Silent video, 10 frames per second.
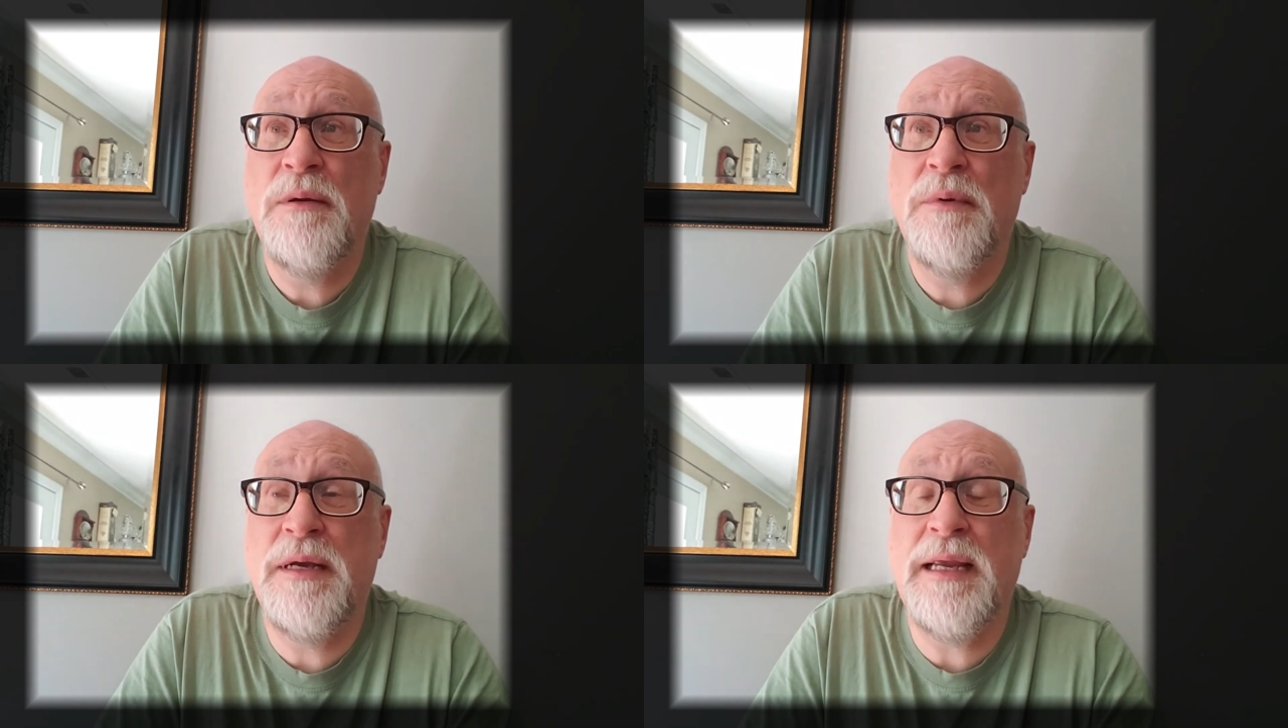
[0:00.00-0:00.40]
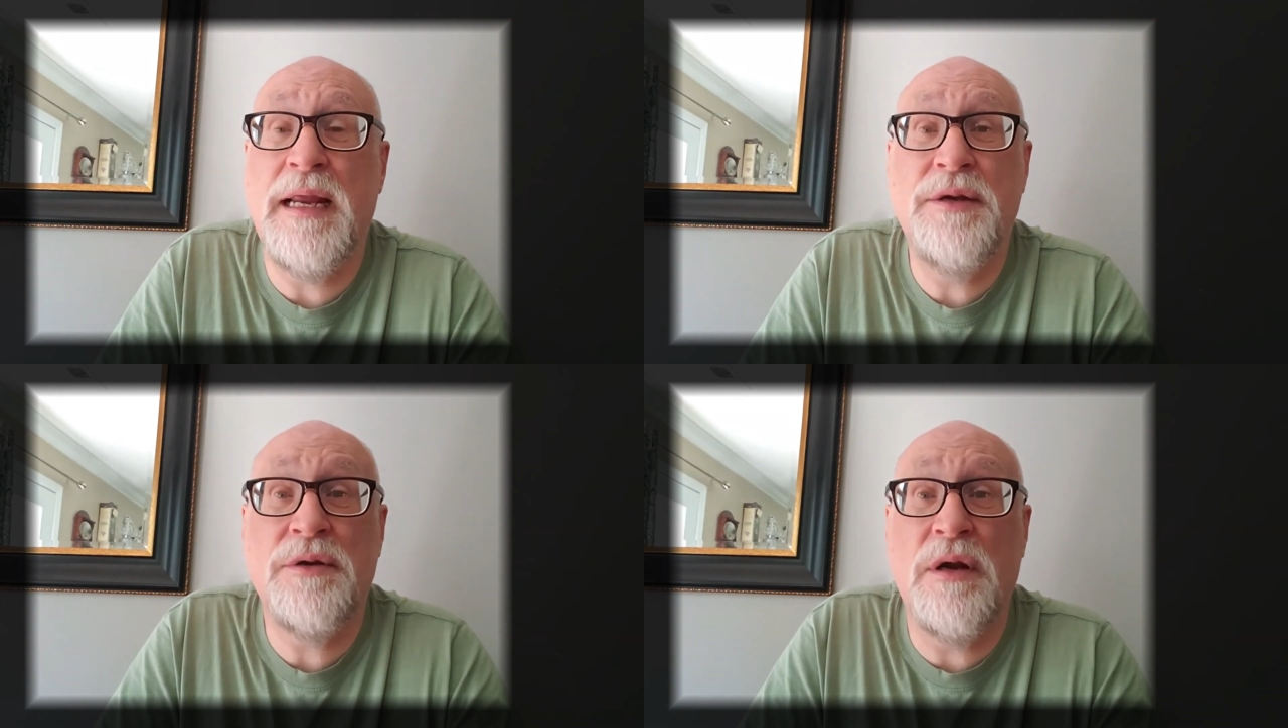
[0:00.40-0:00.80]
But
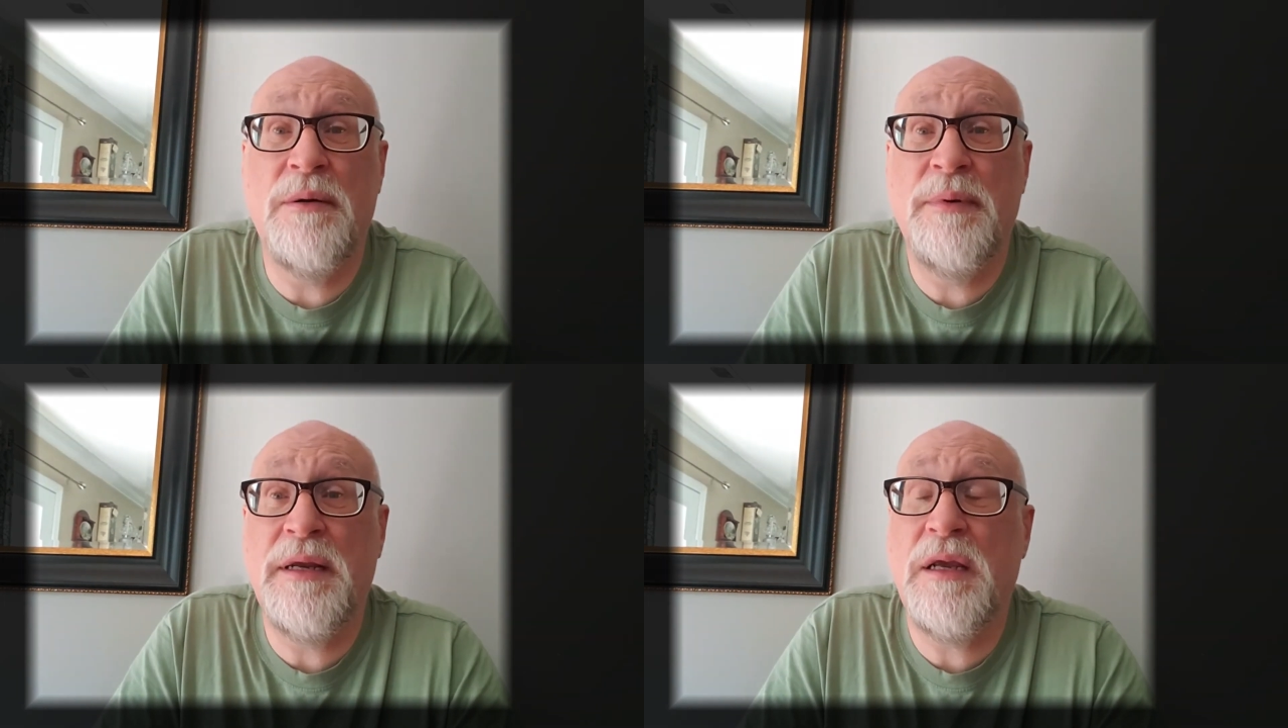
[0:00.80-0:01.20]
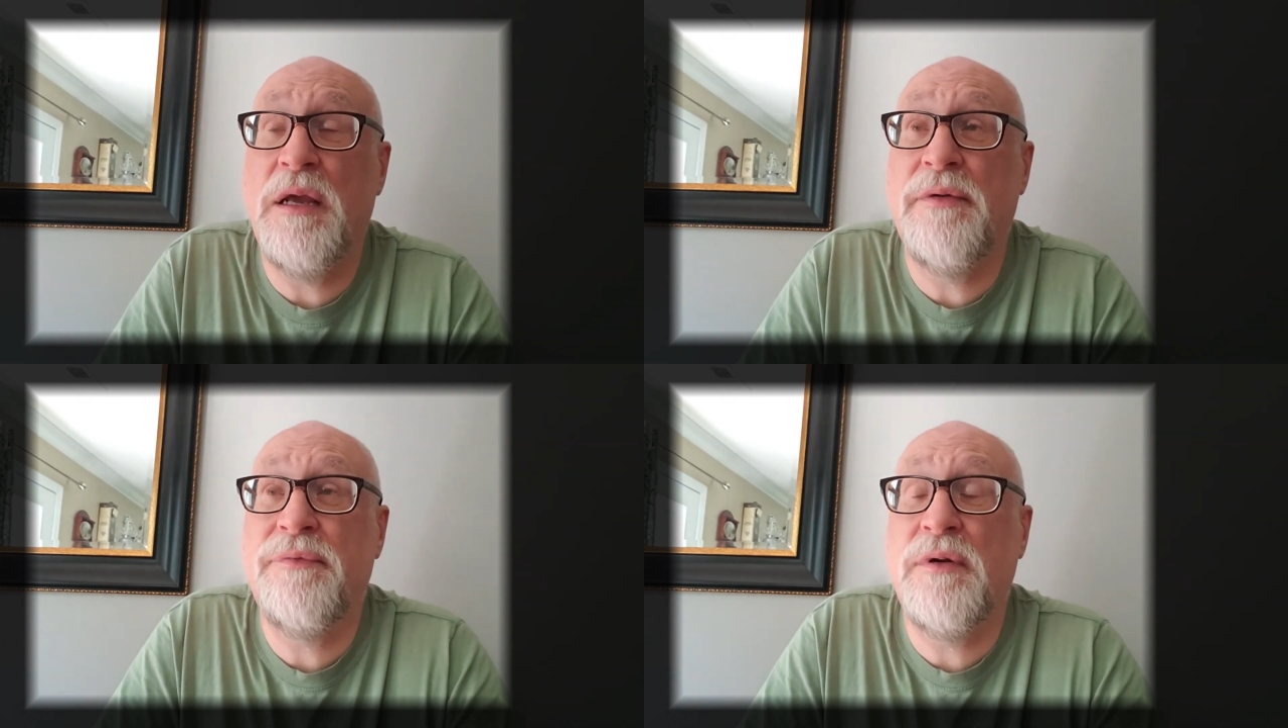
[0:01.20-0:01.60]
again, you've got to be
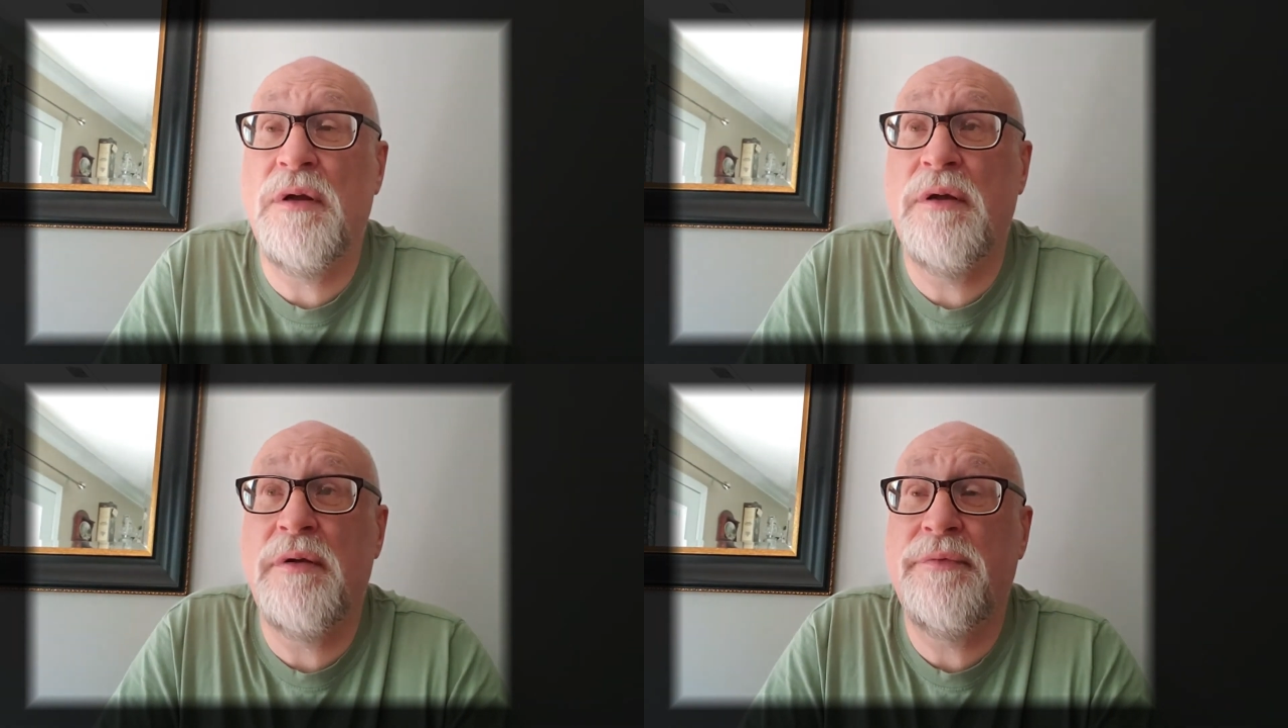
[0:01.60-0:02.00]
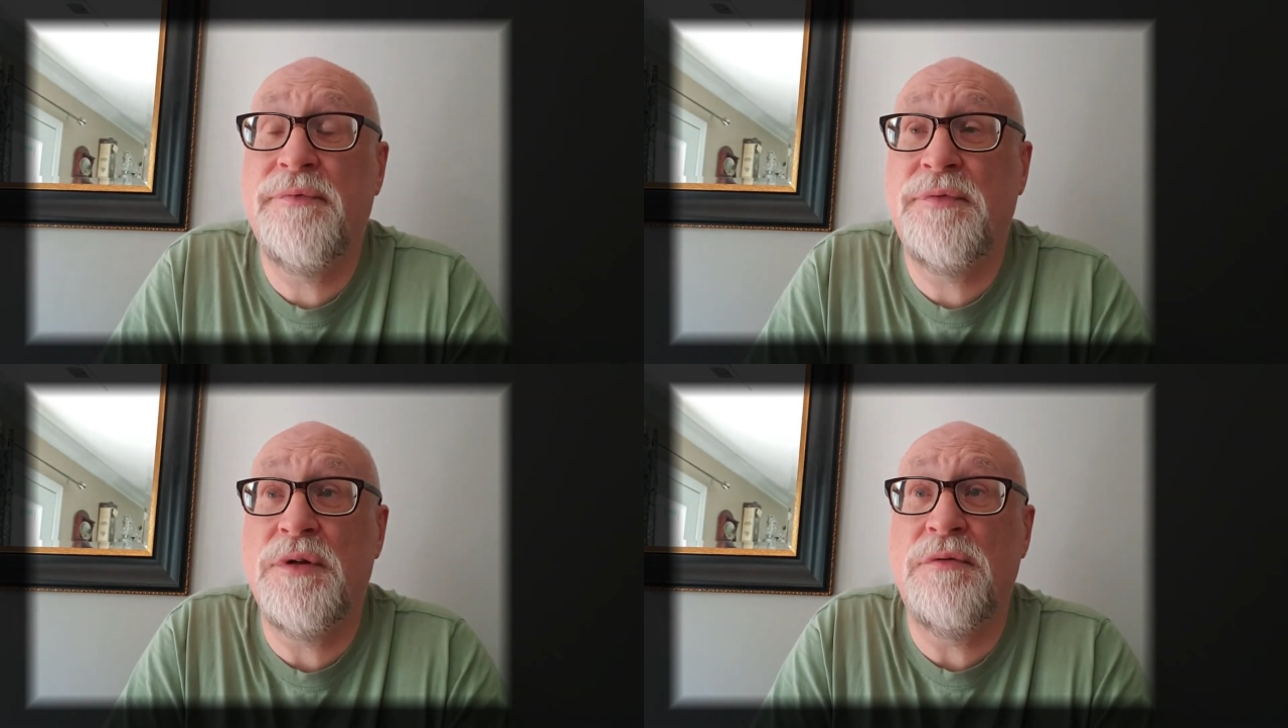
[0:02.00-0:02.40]
careful of
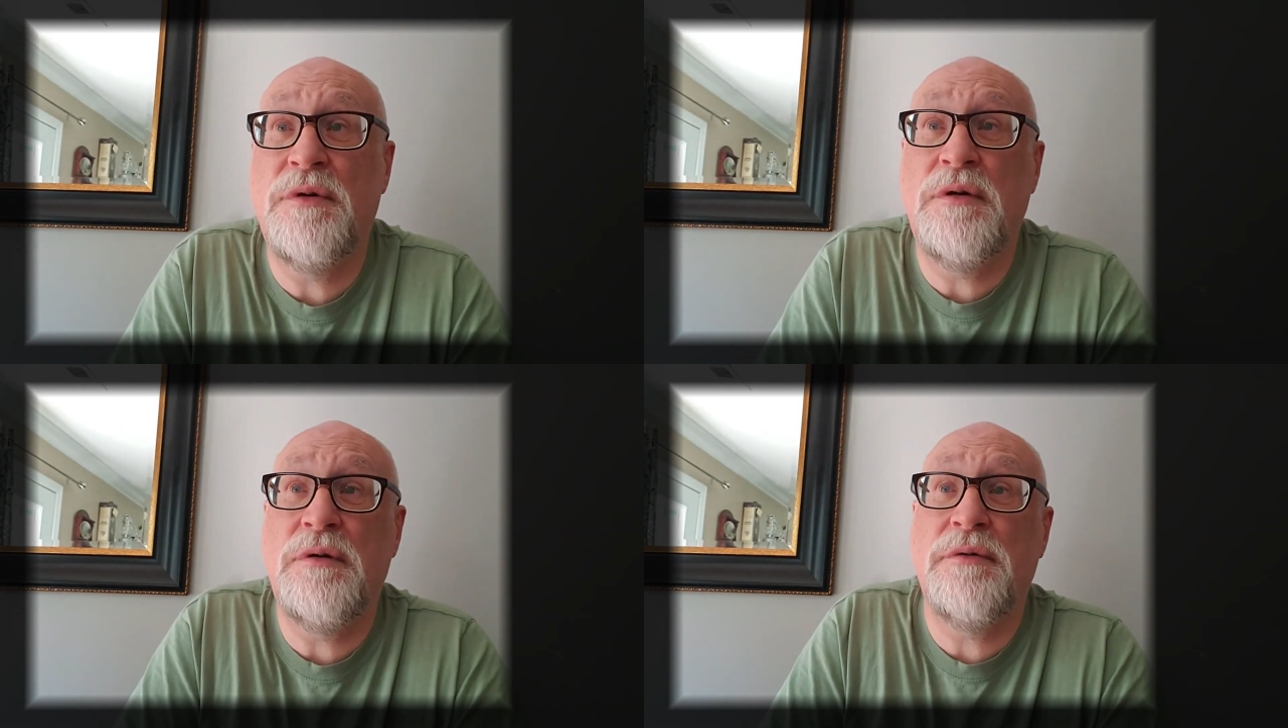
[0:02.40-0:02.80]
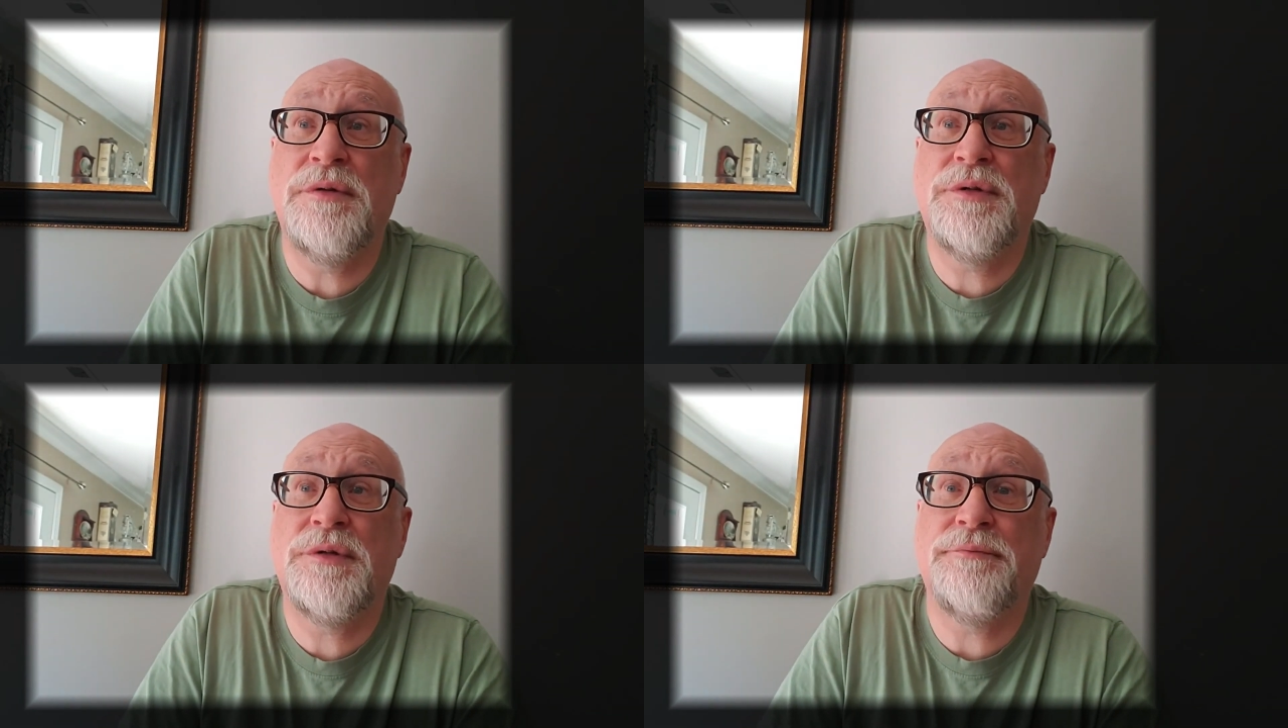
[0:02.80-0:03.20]
the
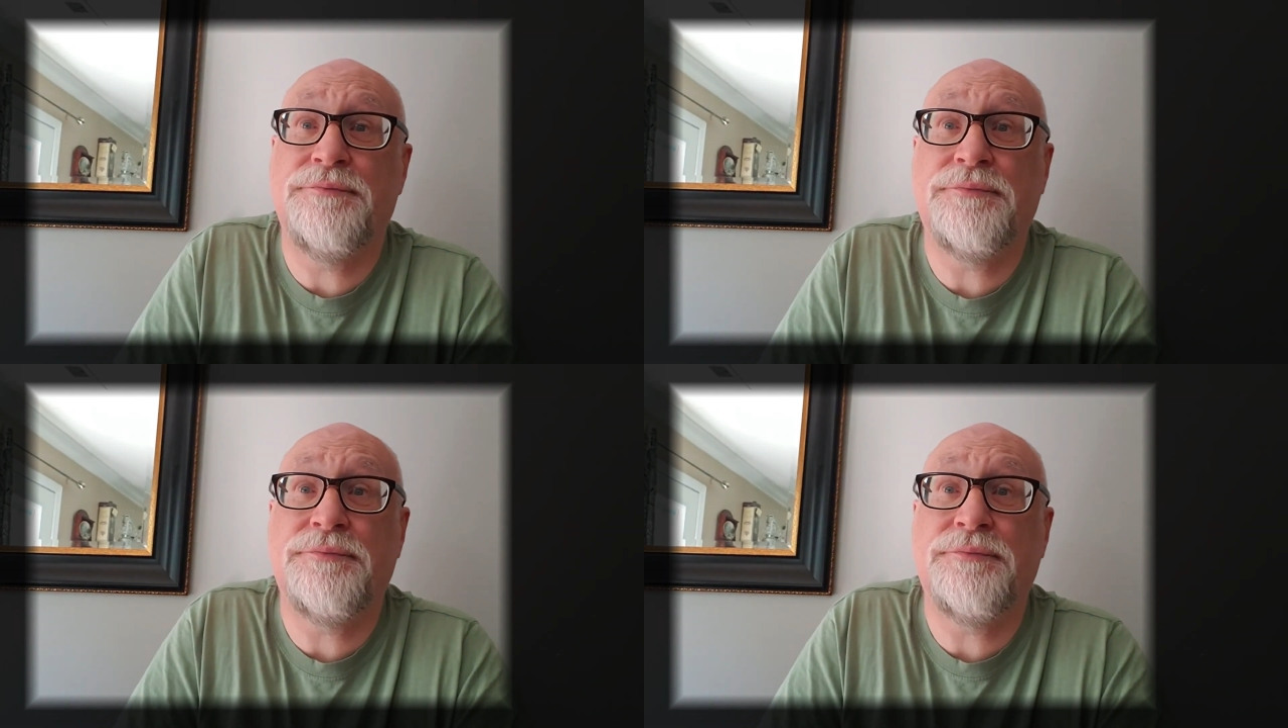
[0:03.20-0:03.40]
roots,